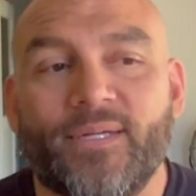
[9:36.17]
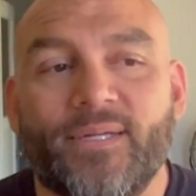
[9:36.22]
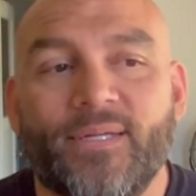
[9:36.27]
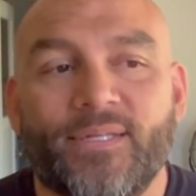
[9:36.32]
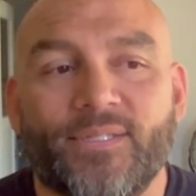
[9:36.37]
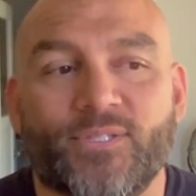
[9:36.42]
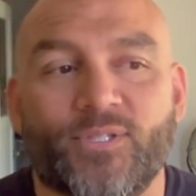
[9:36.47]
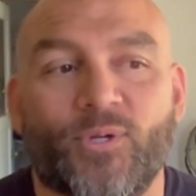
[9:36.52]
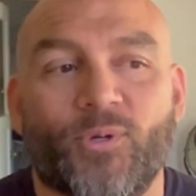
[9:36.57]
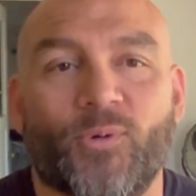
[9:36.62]

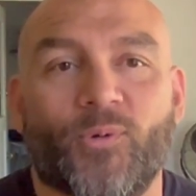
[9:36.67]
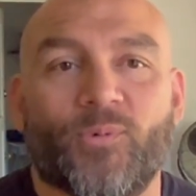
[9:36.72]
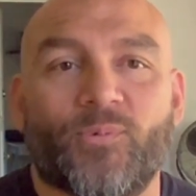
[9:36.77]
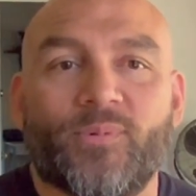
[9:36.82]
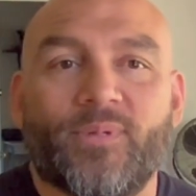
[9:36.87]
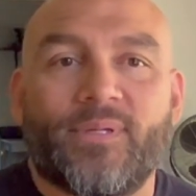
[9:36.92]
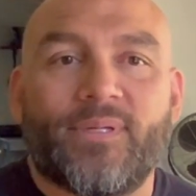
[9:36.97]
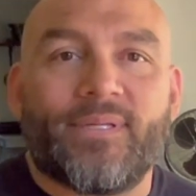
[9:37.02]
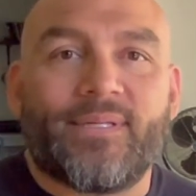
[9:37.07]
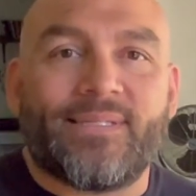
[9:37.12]
So
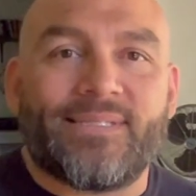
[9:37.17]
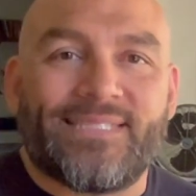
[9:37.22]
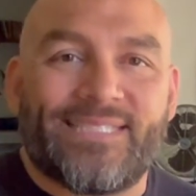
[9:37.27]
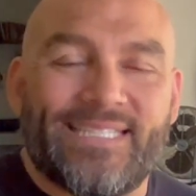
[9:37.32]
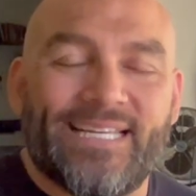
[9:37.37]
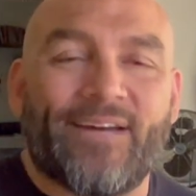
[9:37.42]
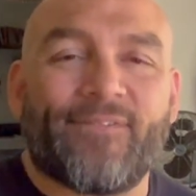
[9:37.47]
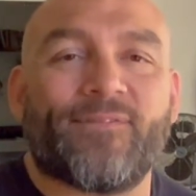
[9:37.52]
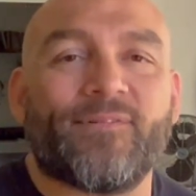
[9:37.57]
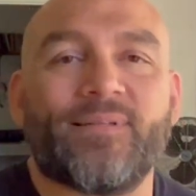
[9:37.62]

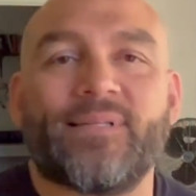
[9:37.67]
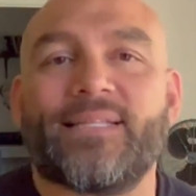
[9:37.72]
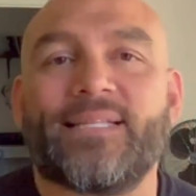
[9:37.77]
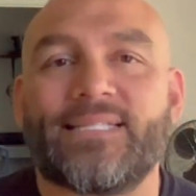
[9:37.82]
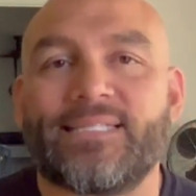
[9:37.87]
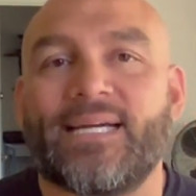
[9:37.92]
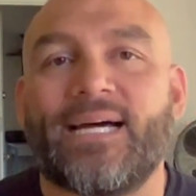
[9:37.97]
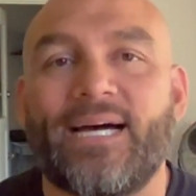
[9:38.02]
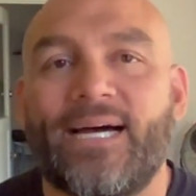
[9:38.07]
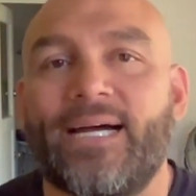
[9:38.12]
definitely the
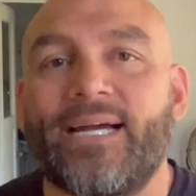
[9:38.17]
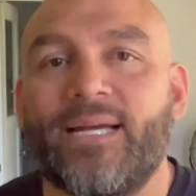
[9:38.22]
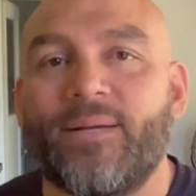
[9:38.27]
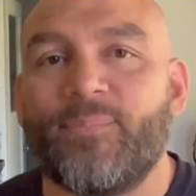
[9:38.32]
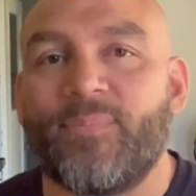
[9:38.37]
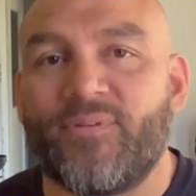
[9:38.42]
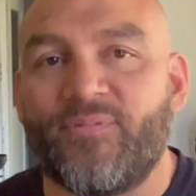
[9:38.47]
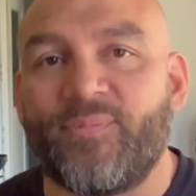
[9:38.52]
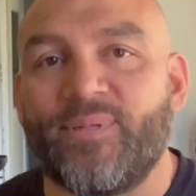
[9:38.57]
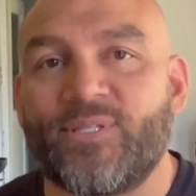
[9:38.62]
time
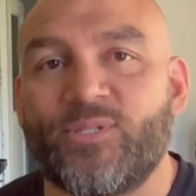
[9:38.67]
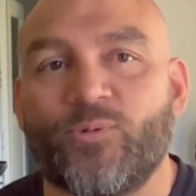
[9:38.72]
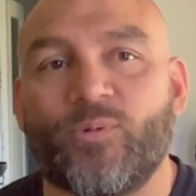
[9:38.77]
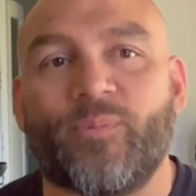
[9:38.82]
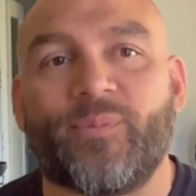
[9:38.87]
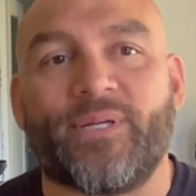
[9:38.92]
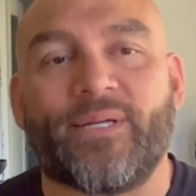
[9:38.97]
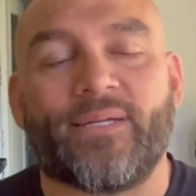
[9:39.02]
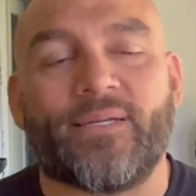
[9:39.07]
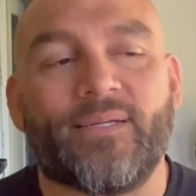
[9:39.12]
of me
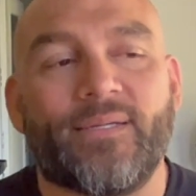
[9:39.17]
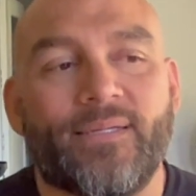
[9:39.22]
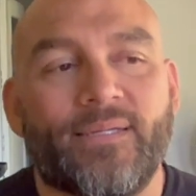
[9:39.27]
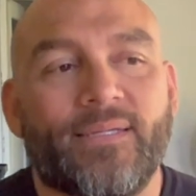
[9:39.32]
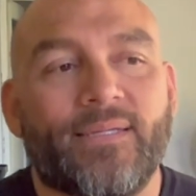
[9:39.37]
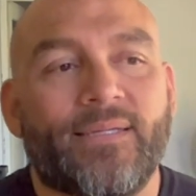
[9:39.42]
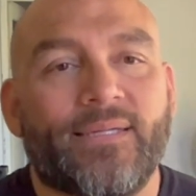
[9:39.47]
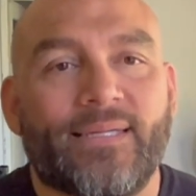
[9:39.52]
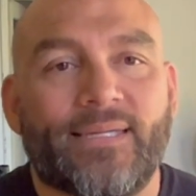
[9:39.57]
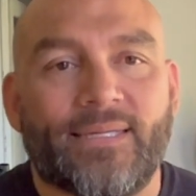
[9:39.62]
swimming
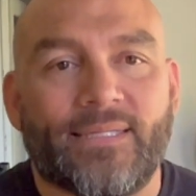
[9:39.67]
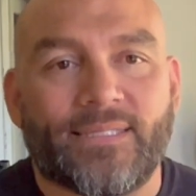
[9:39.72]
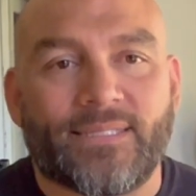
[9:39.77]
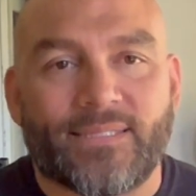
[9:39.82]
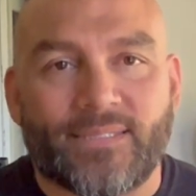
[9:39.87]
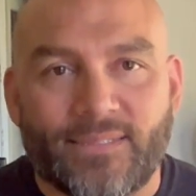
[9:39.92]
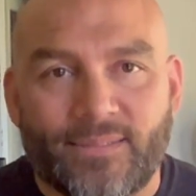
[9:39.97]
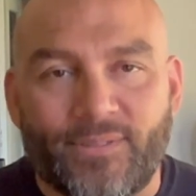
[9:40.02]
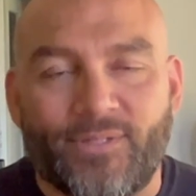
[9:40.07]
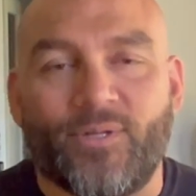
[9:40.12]

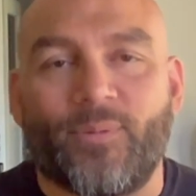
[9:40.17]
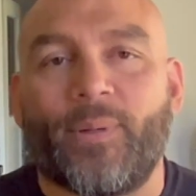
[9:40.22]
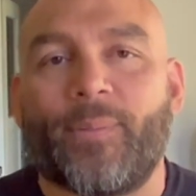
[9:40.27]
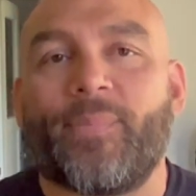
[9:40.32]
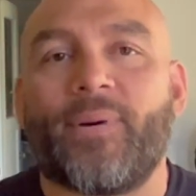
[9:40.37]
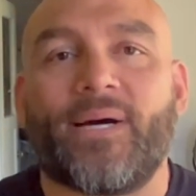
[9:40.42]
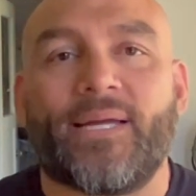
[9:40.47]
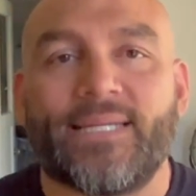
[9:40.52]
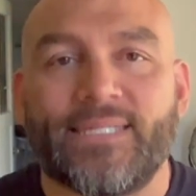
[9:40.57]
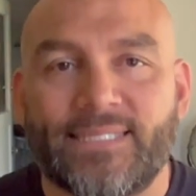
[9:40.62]
is, my
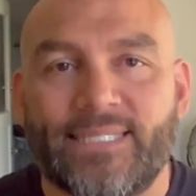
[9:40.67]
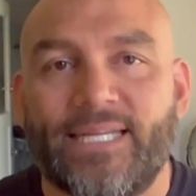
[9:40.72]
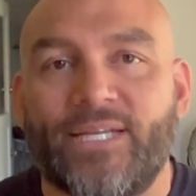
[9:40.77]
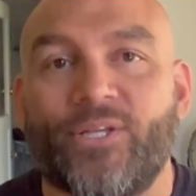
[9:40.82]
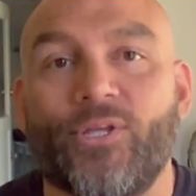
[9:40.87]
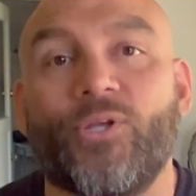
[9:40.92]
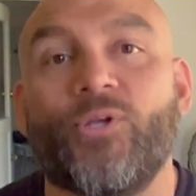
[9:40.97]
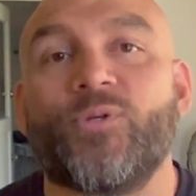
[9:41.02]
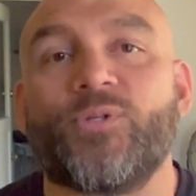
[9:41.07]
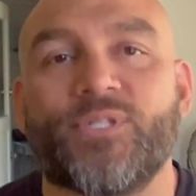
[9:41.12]
body's getting
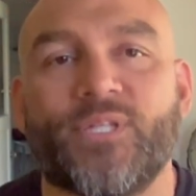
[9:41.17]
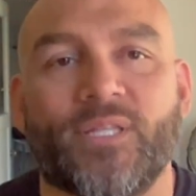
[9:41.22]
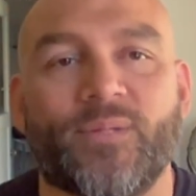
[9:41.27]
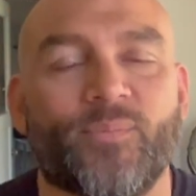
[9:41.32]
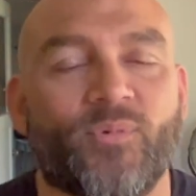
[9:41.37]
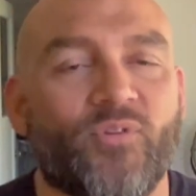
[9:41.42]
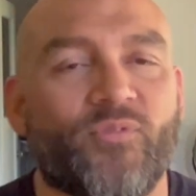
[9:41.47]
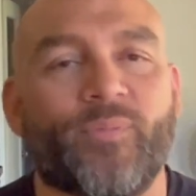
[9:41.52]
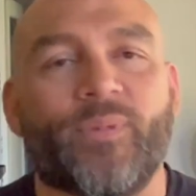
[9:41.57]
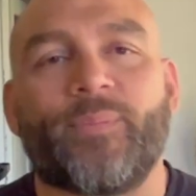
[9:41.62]
used to the
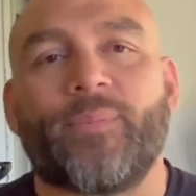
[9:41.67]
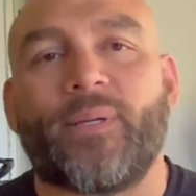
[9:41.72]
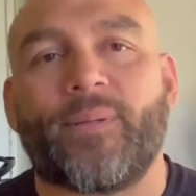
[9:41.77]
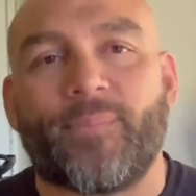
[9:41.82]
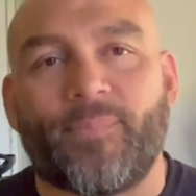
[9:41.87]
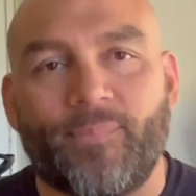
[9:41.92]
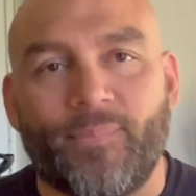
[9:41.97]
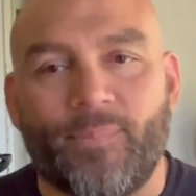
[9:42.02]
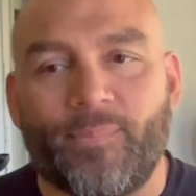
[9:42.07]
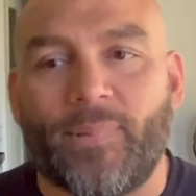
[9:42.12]
movement.
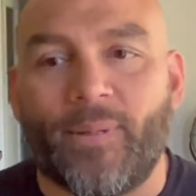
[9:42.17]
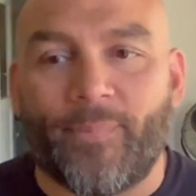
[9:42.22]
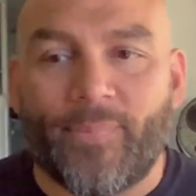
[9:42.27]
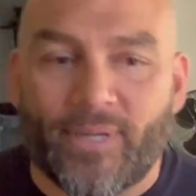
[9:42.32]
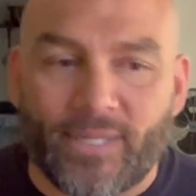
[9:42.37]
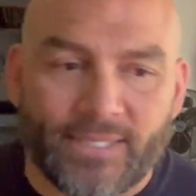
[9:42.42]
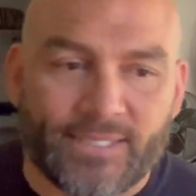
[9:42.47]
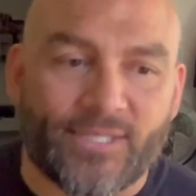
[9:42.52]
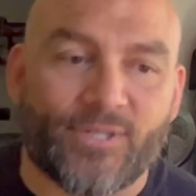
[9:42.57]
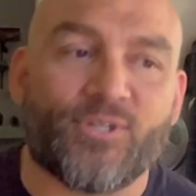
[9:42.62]
My
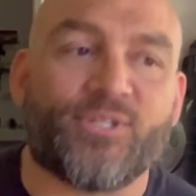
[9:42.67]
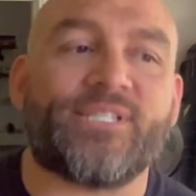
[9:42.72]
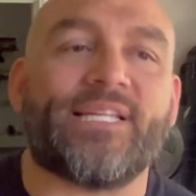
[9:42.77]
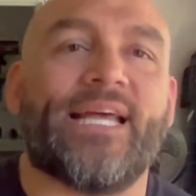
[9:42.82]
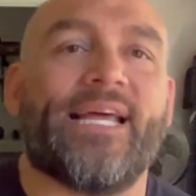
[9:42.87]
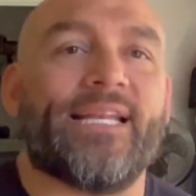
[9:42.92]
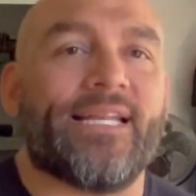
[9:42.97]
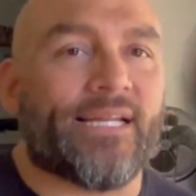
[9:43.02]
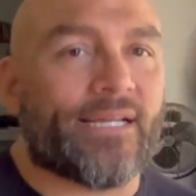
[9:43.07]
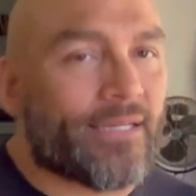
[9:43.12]
body's
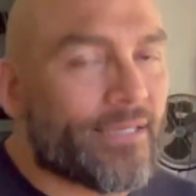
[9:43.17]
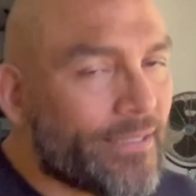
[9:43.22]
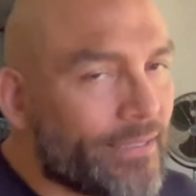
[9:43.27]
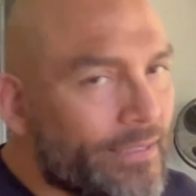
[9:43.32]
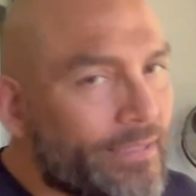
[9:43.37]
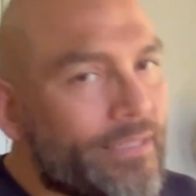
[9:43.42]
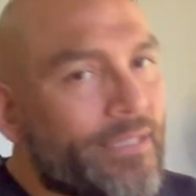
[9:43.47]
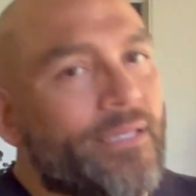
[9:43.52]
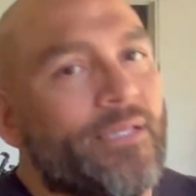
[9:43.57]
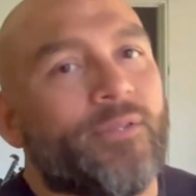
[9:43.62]
understanding
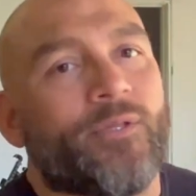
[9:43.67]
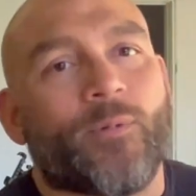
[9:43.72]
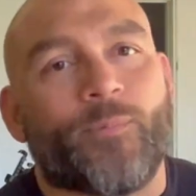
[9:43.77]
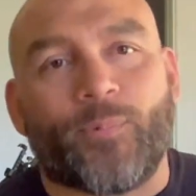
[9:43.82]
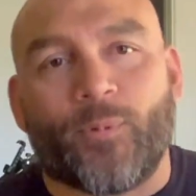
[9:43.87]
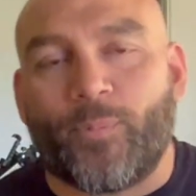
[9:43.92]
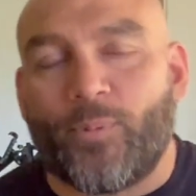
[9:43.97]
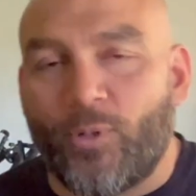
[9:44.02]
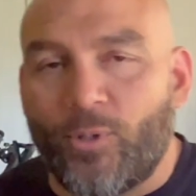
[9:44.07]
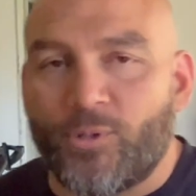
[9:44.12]
their
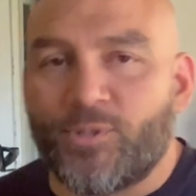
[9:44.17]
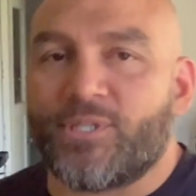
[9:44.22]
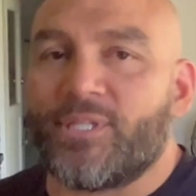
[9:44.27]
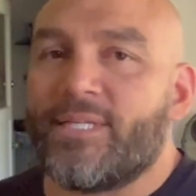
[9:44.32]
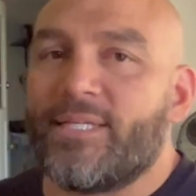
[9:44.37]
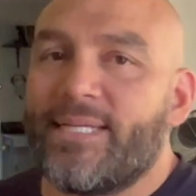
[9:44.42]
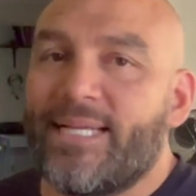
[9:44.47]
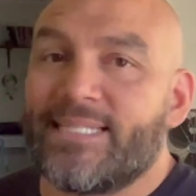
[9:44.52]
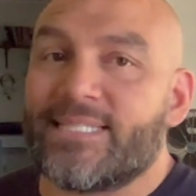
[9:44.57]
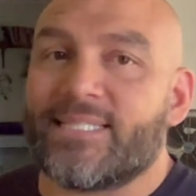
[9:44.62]

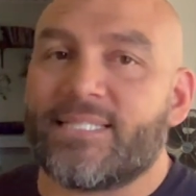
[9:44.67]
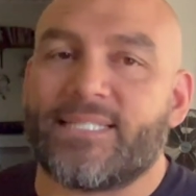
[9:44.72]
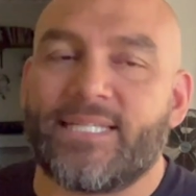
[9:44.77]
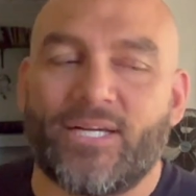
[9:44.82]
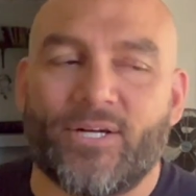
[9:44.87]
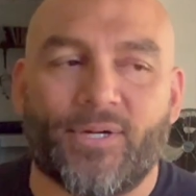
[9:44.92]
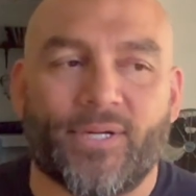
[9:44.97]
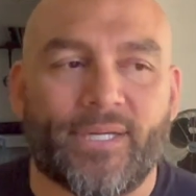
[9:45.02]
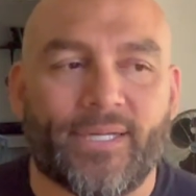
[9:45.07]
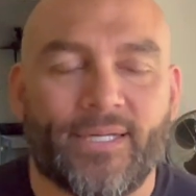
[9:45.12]
propulsion
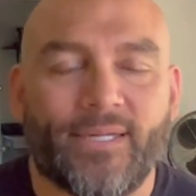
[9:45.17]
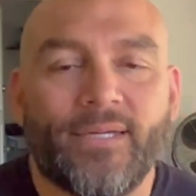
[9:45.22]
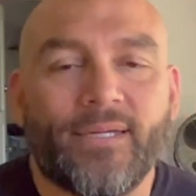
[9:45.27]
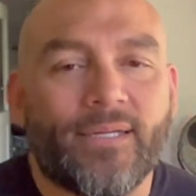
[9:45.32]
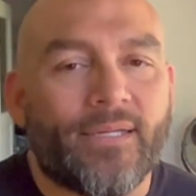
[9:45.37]
necessary.